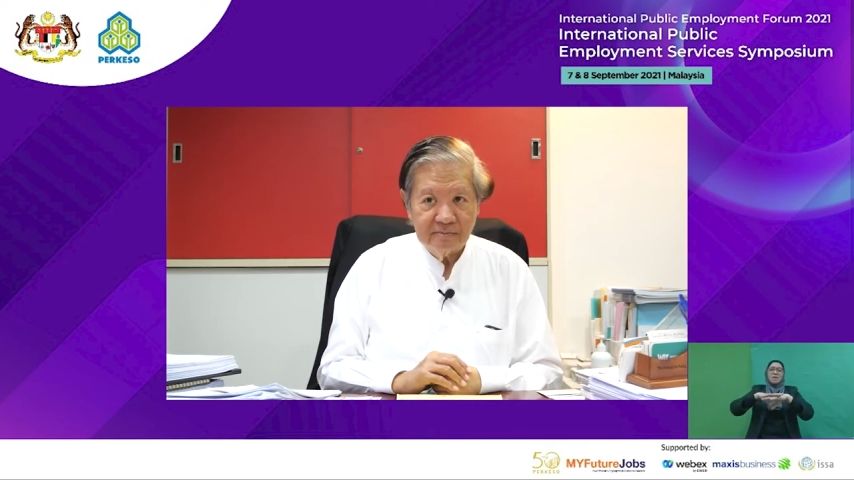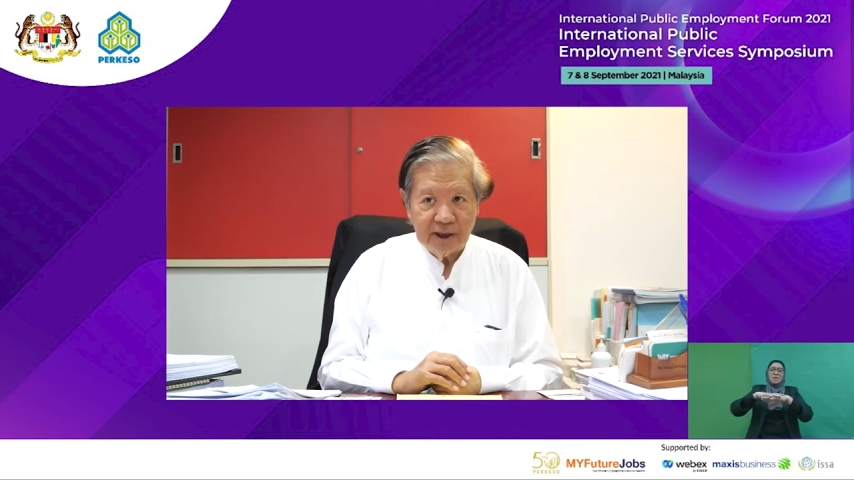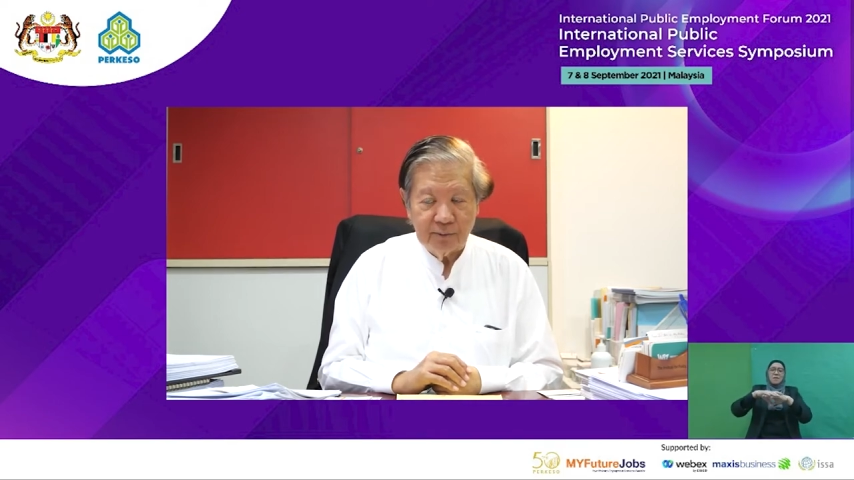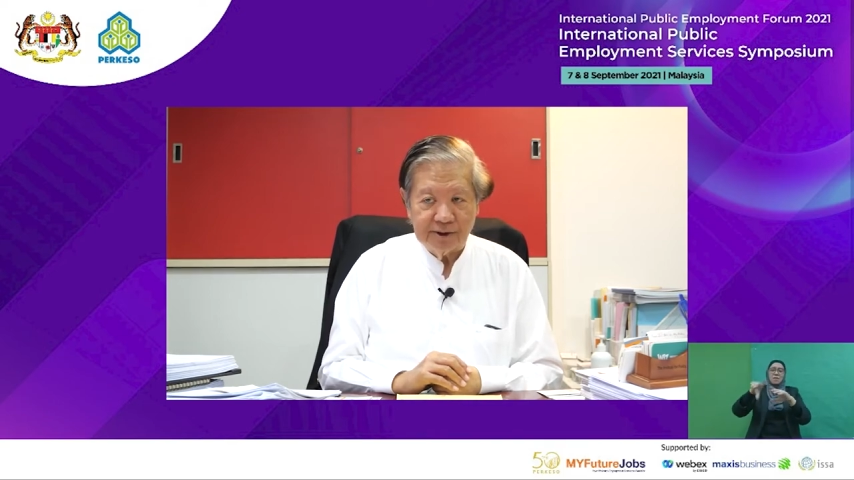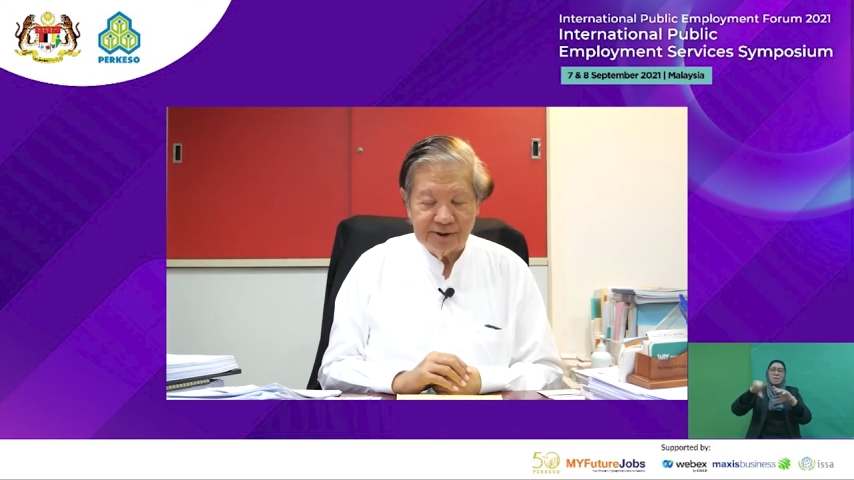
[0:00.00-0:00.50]

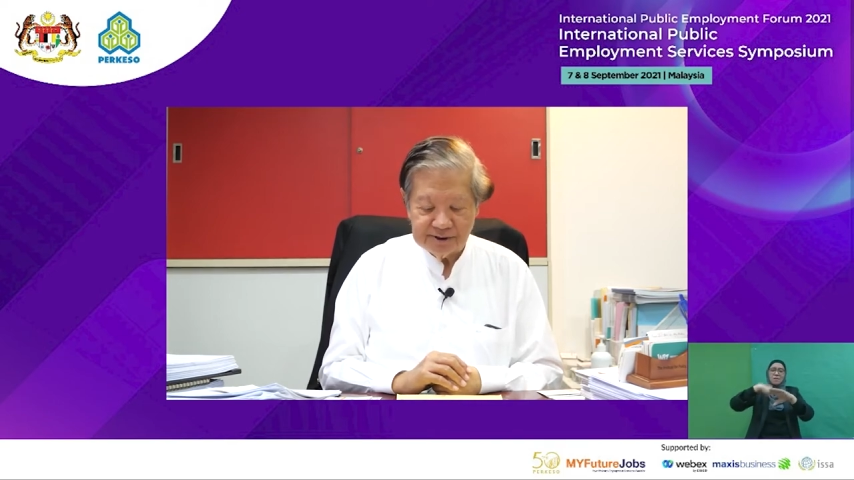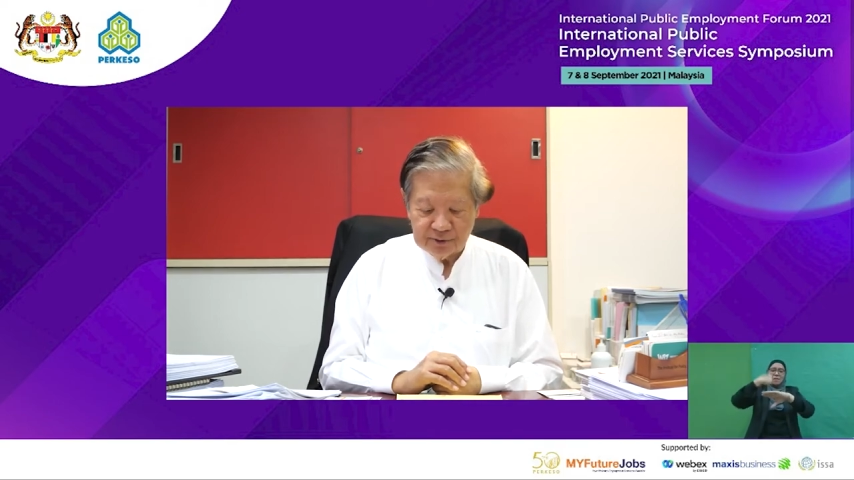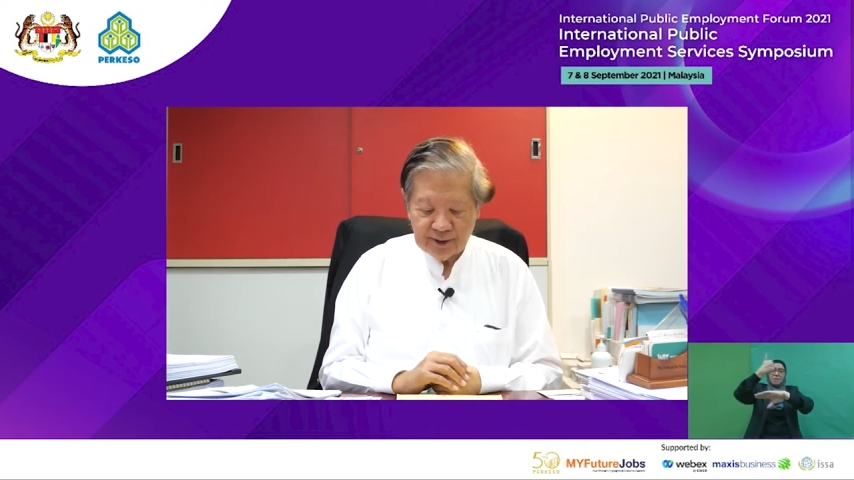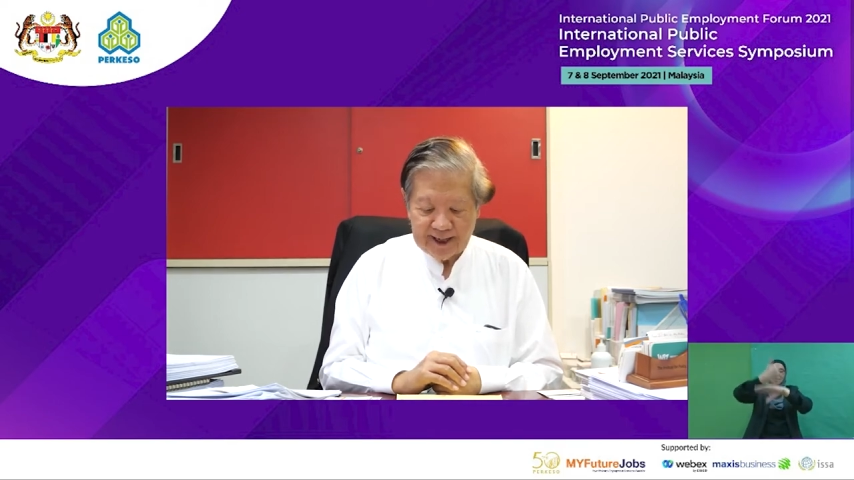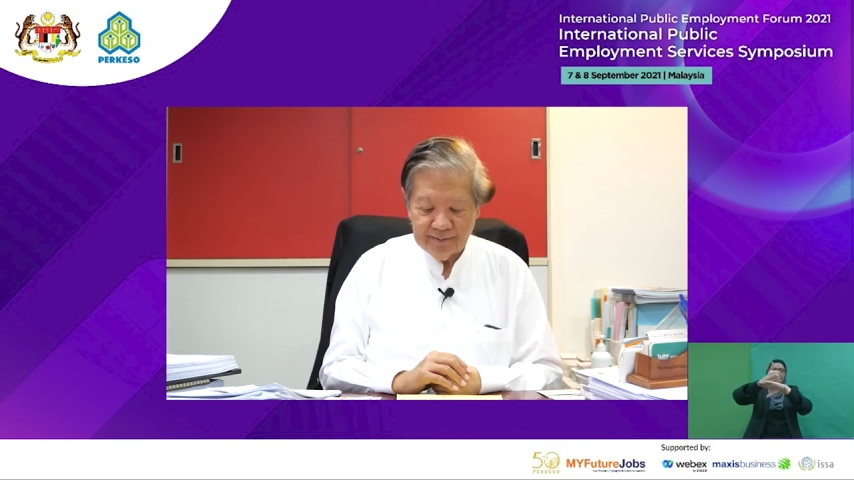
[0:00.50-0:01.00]
that was
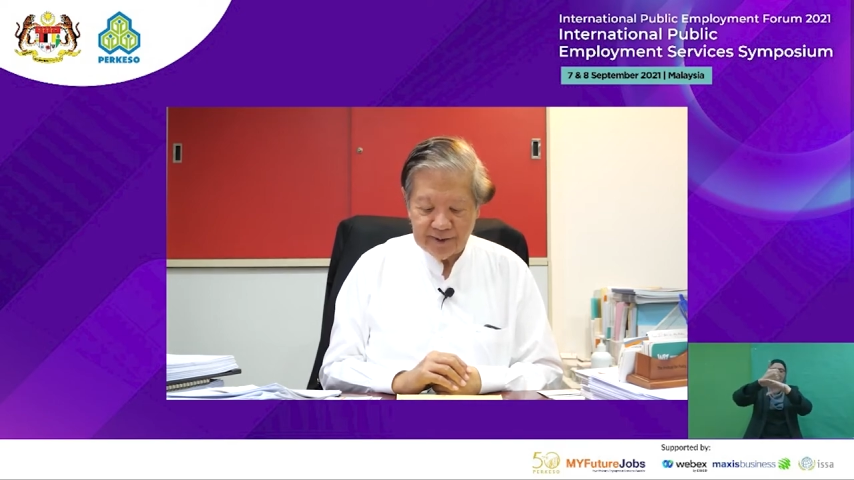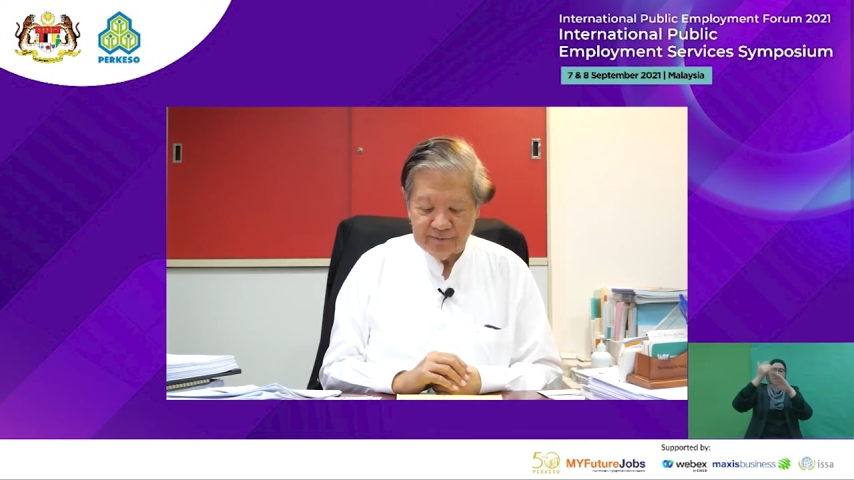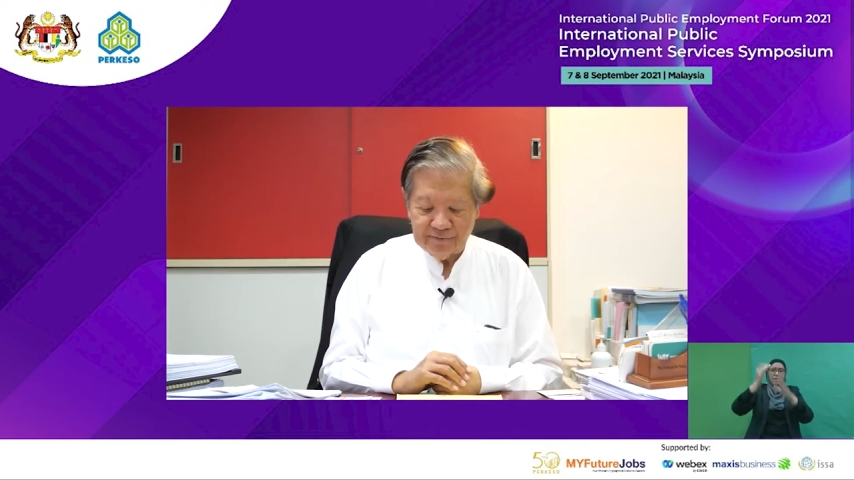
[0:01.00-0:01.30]
ranked by